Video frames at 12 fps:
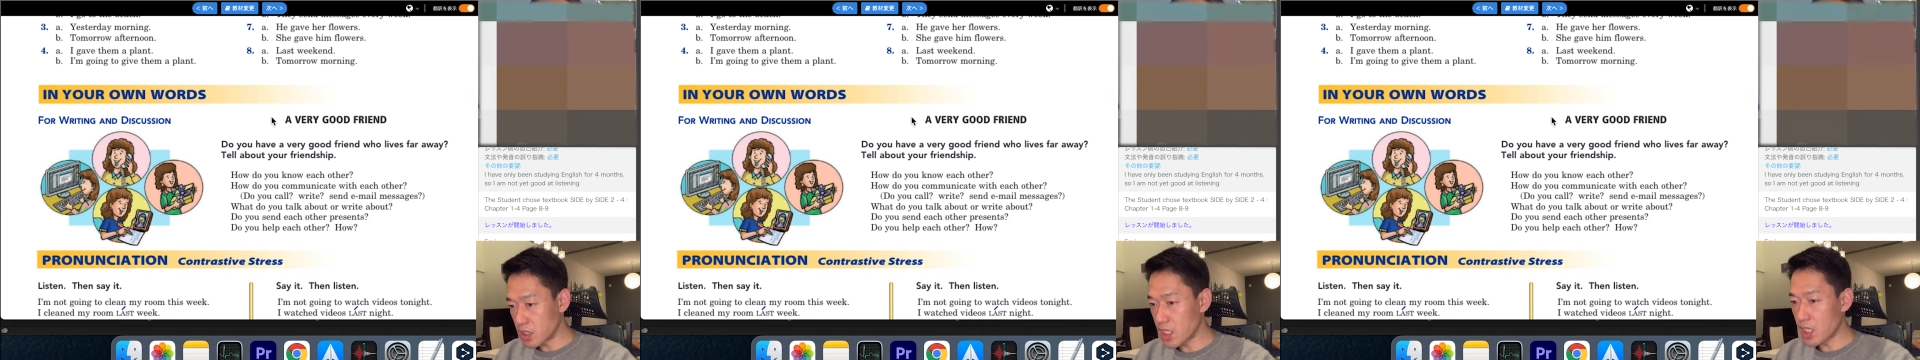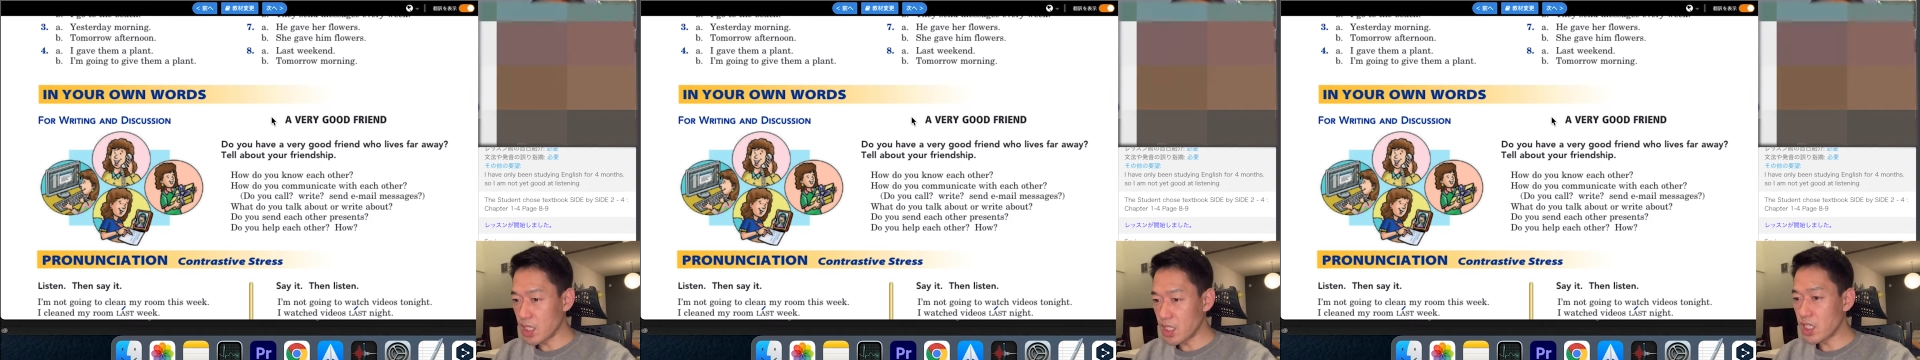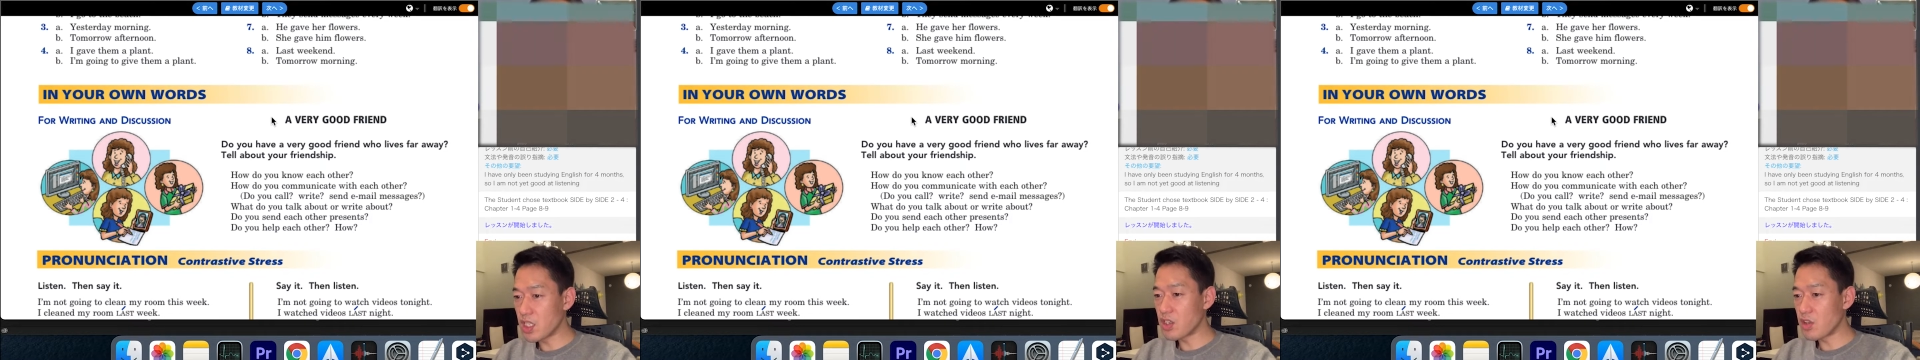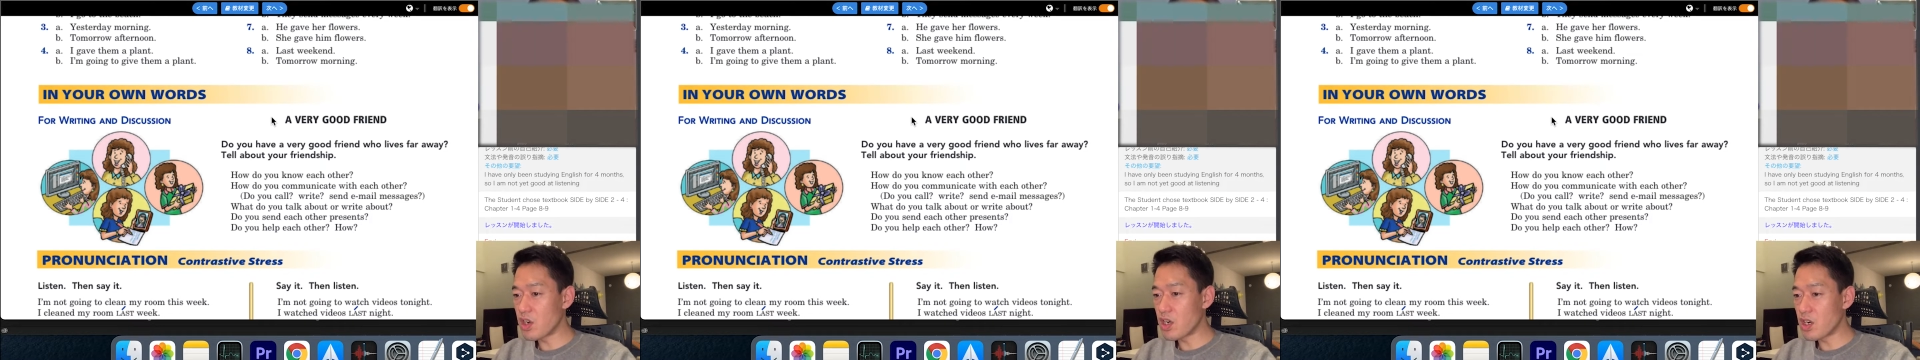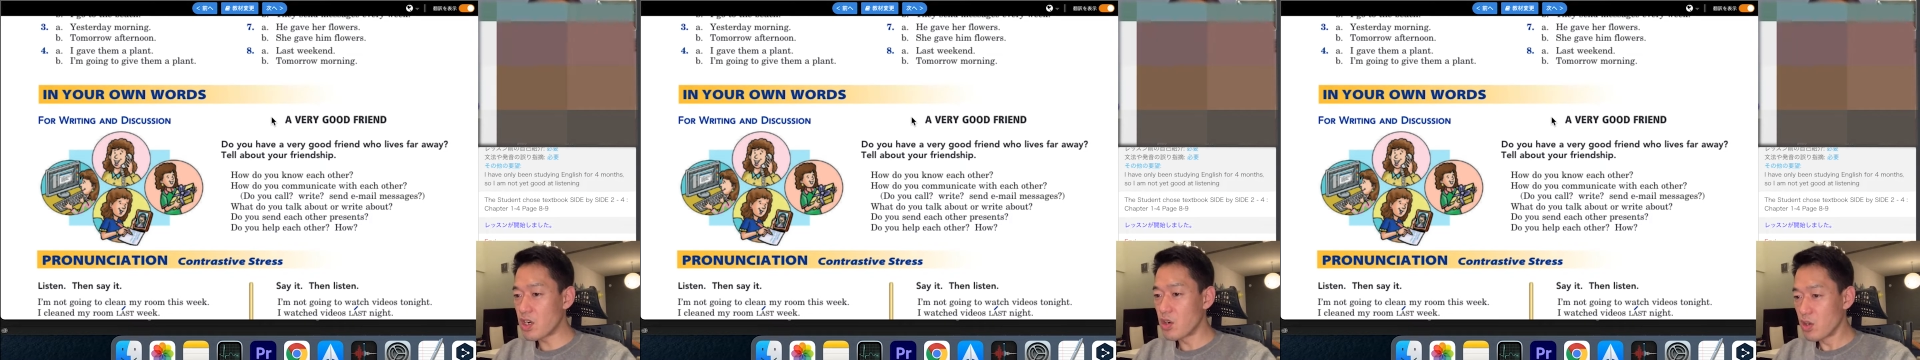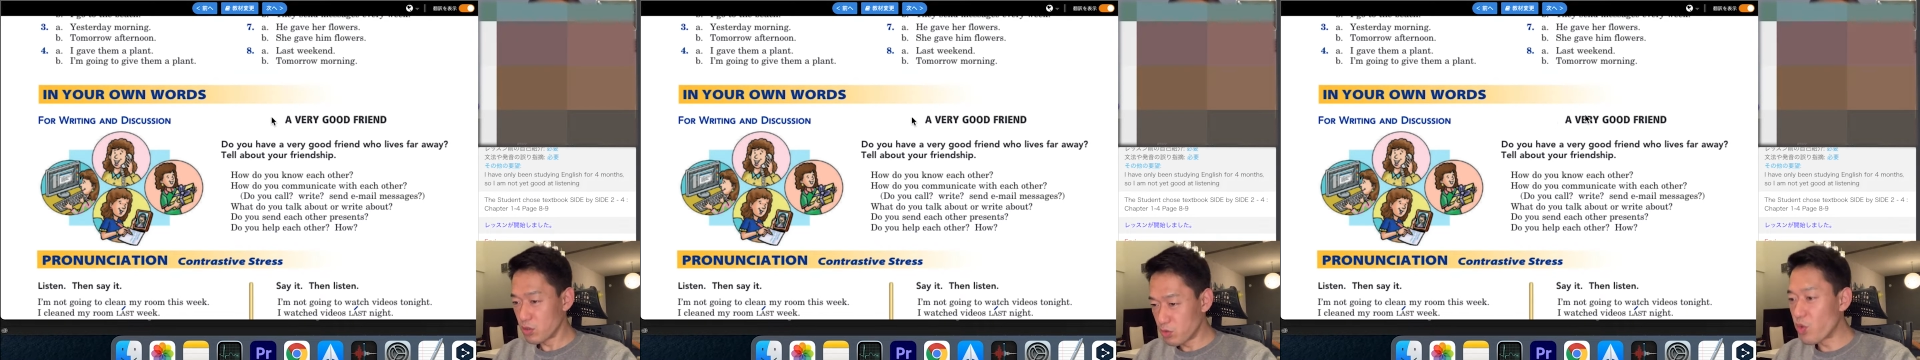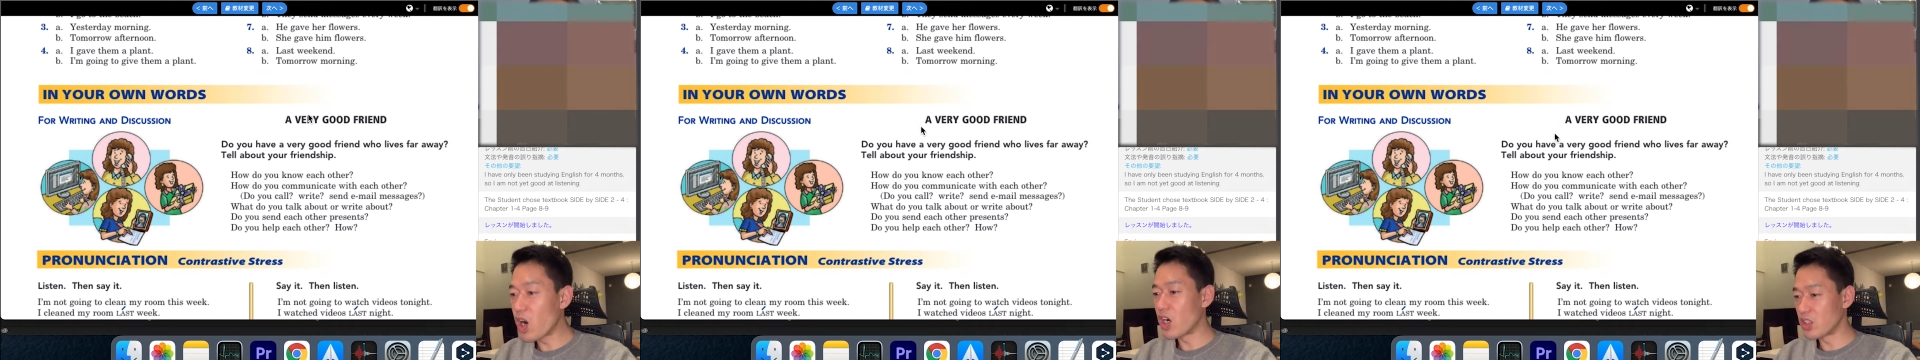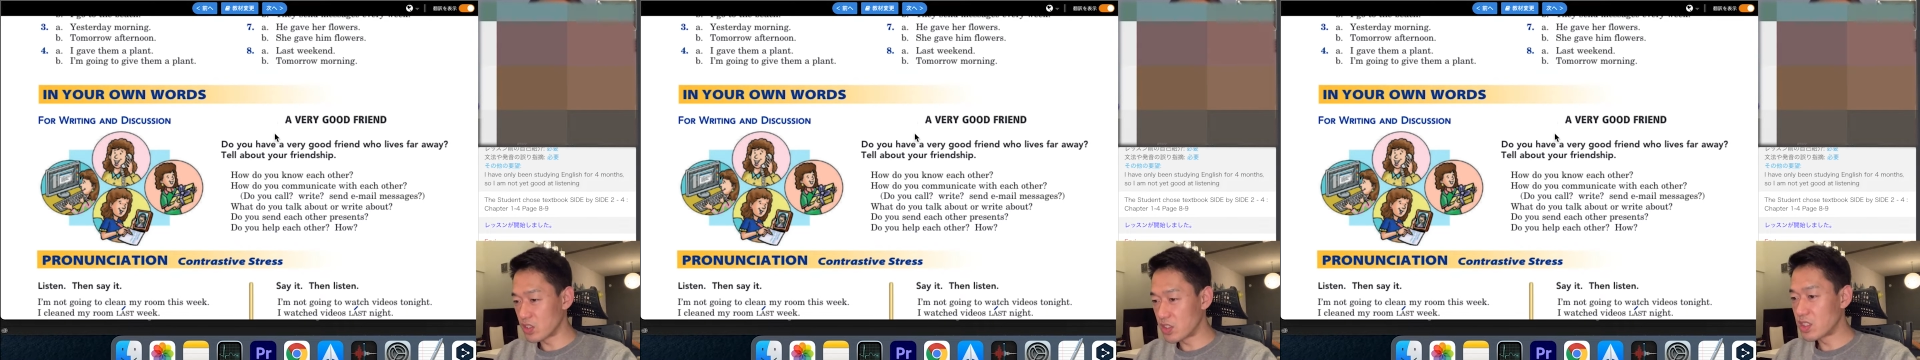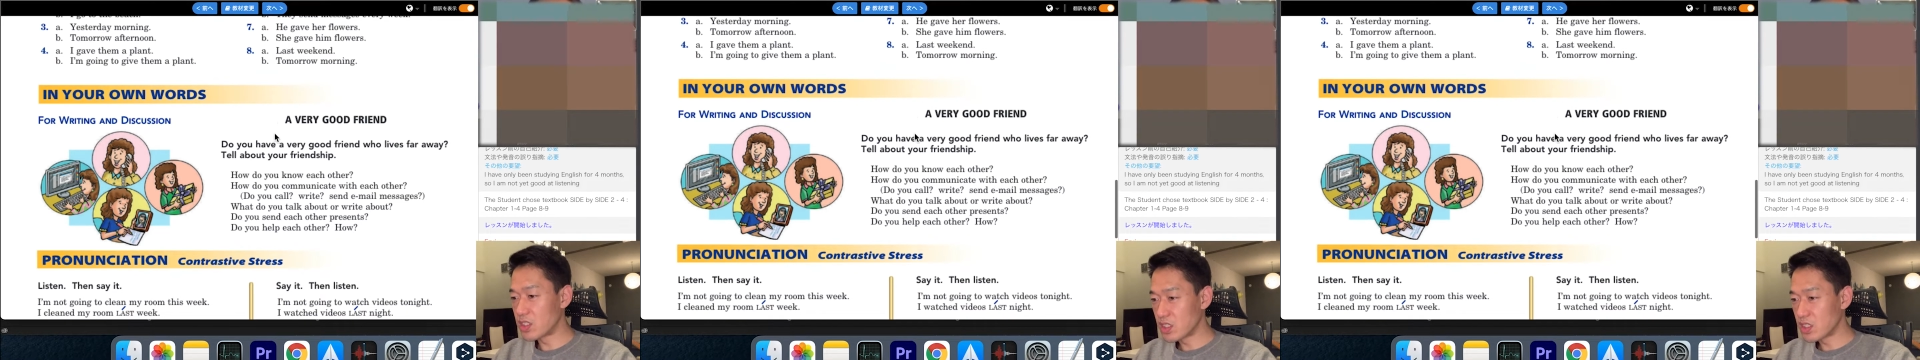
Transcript: Yeah, in your own words.